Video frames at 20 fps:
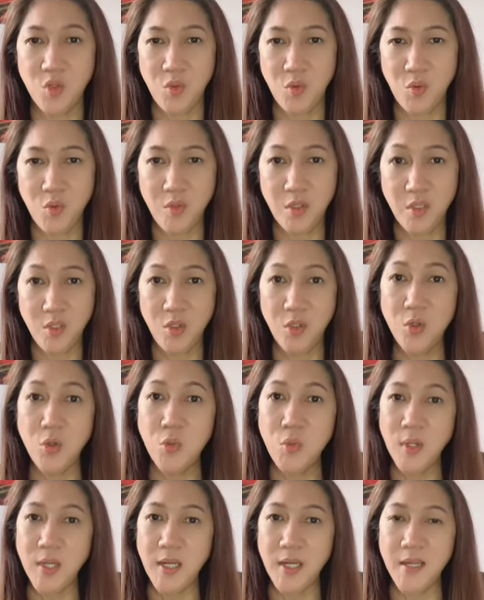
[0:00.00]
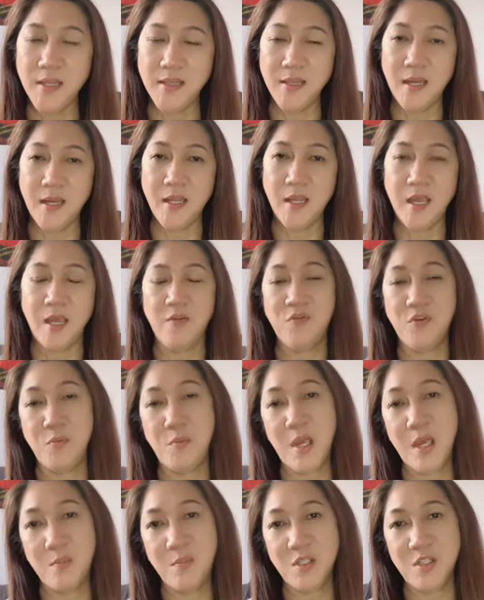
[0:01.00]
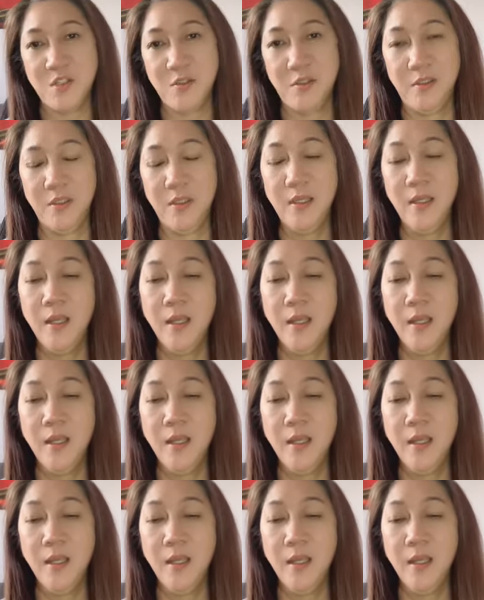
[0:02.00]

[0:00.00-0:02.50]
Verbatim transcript: you the new ring light that I got from Amazon.